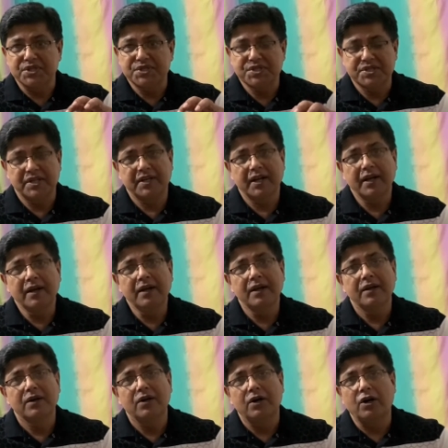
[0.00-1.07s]
sitting
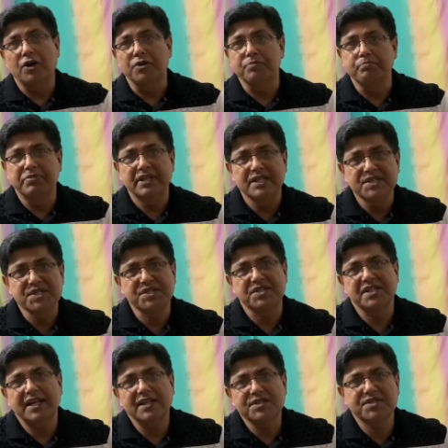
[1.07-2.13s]
on Bill's
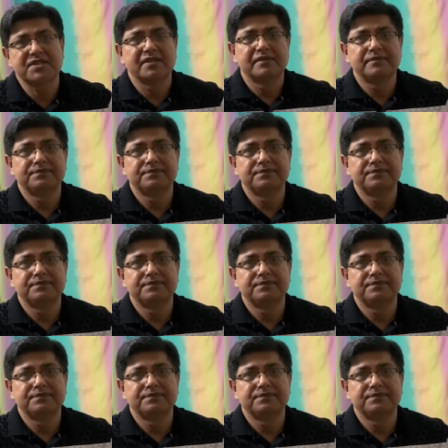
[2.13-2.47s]
chest.